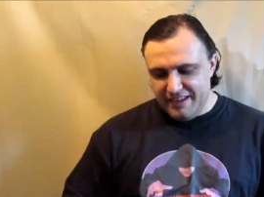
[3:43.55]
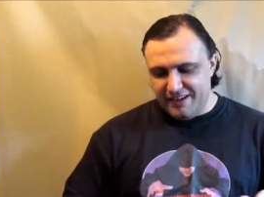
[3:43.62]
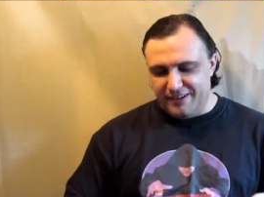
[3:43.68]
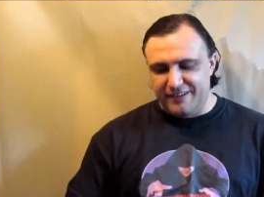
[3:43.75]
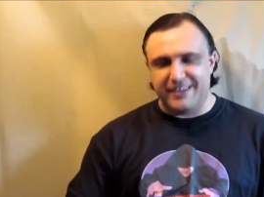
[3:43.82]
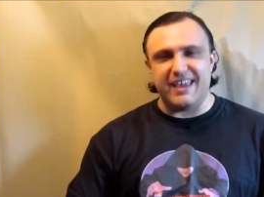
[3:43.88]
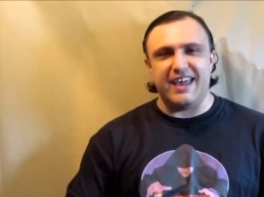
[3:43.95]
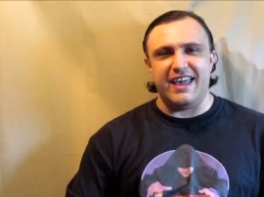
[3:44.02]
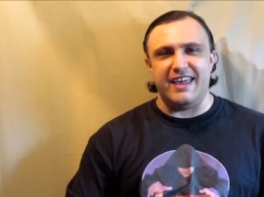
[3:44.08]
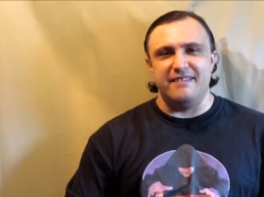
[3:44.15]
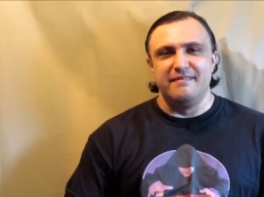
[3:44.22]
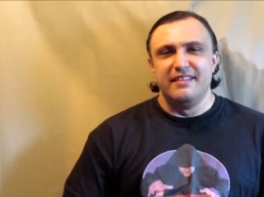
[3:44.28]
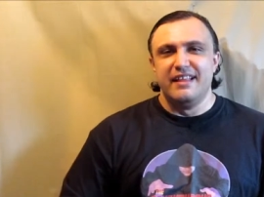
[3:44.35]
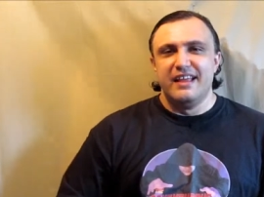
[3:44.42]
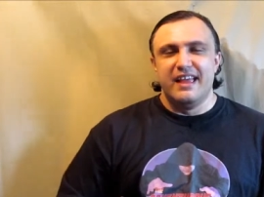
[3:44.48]
Okay,
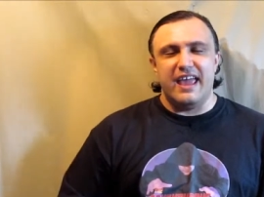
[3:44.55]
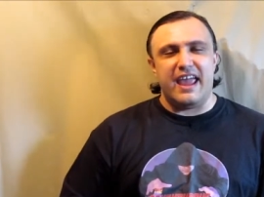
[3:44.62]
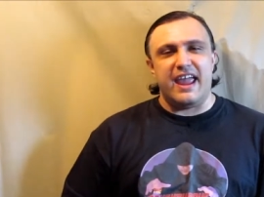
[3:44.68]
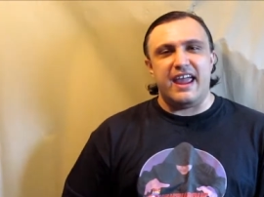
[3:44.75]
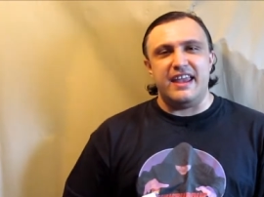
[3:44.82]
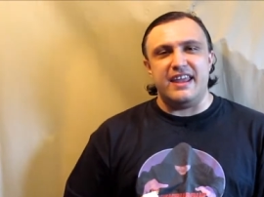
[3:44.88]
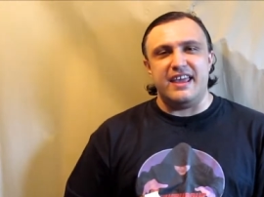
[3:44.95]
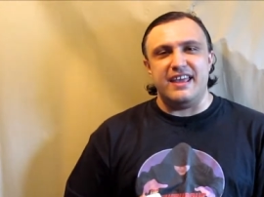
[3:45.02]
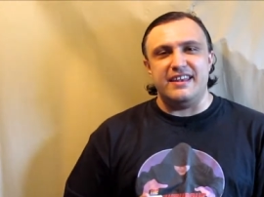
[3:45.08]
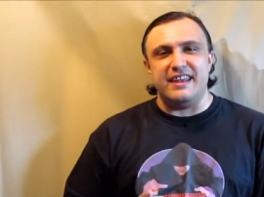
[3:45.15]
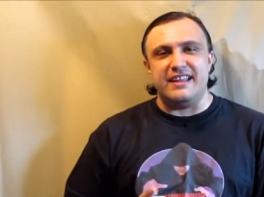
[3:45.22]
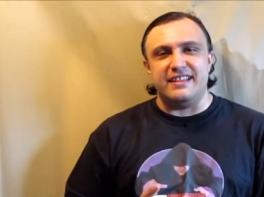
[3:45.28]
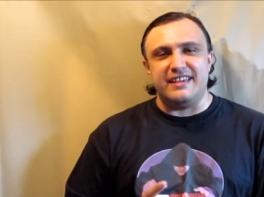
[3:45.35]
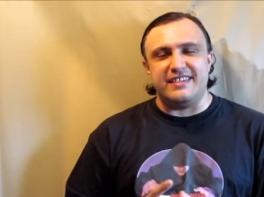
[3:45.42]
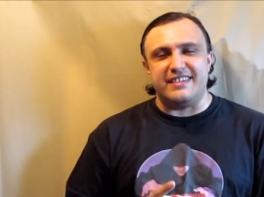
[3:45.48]
and
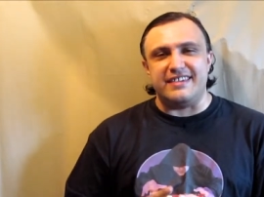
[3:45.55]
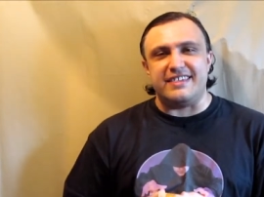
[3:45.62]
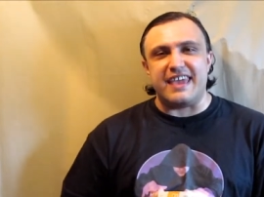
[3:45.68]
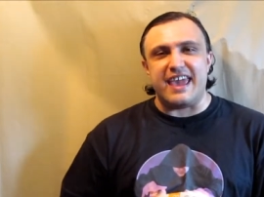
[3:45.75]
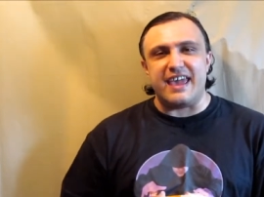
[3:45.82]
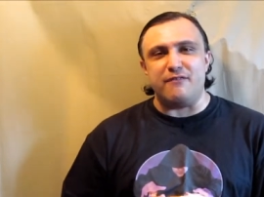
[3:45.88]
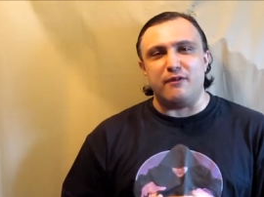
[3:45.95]
needless to say,